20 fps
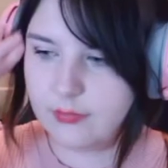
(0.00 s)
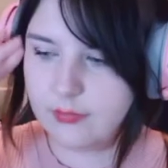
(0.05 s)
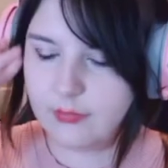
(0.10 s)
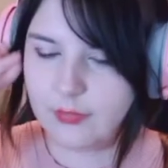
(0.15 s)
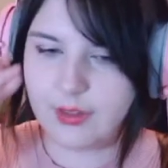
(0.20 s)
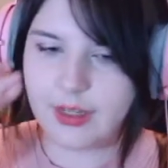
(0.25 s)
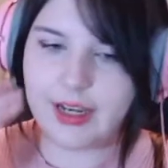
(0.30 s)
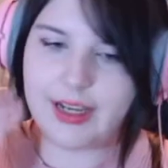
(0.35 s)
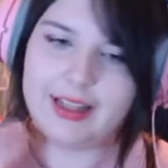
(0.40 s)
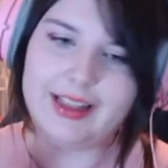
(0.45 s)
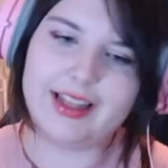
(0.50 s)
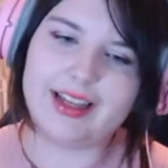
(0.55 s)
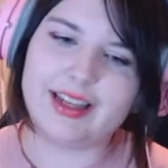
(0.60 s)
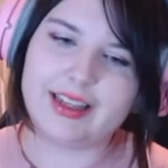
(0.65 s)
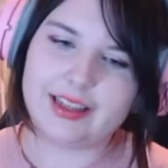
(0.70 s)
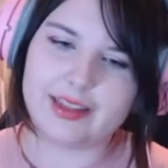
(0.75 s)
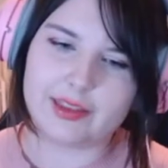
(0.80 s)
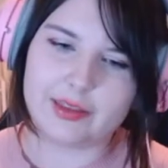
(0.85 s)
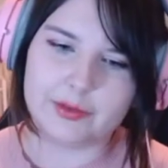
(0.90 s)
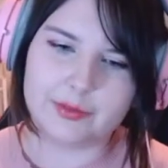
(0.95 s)
I
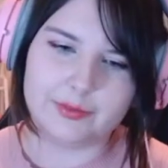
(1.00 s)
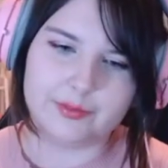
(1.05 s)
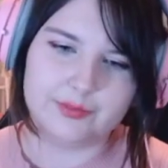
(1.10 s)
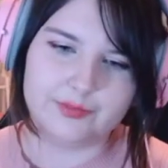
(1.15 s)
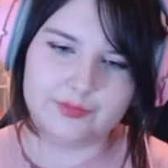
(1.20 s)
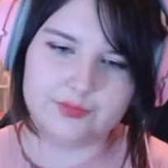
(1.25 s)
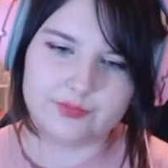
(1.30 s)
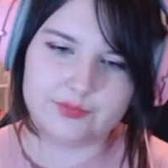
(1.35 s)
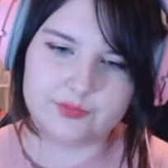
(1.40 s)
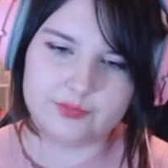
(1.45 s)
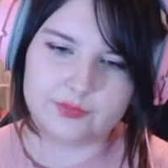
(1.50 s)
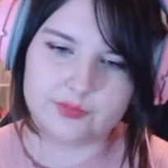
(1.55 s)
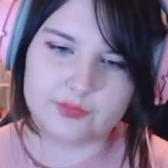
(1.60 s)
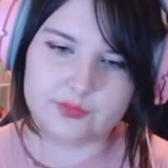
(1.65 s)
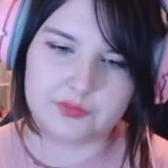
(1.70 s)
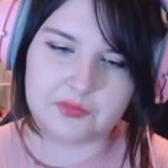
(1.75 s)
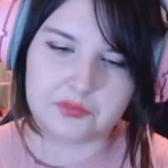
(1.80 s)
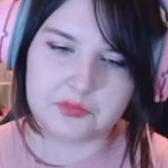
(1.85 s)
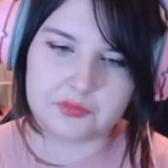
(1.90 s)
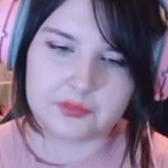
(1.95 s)
like them.
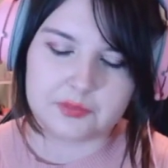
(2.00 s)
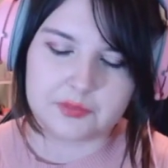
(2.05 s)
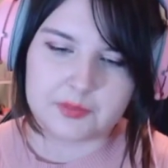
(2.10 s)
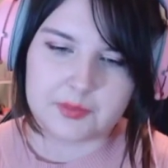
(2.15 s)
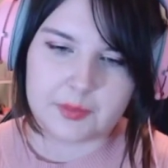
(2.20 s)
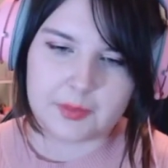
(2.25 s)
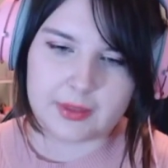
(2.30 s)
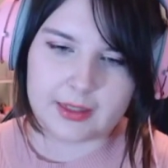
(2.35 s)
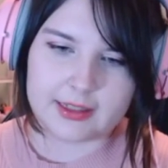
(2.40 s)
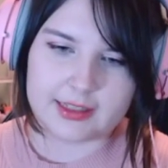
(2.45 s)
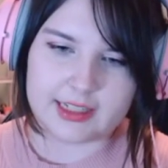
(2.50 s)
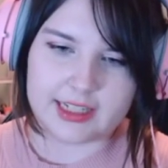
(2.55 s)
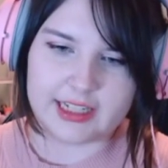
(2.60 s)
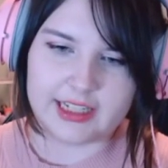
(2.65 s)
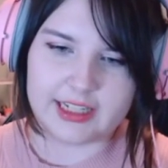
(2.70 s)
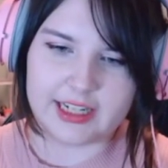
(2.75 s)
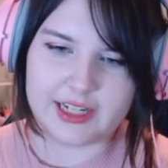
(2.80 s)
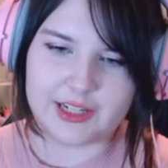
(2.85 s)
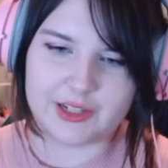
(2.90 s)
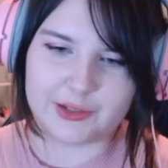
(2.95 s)

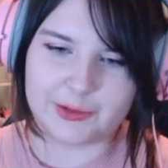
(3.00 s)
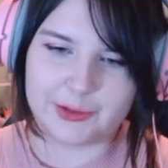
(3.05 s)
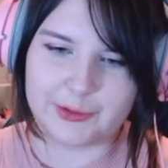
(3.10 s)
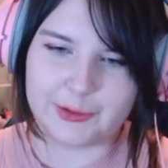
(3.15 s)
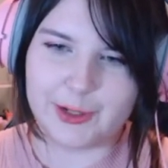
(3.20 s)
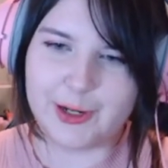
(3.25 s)
Teenager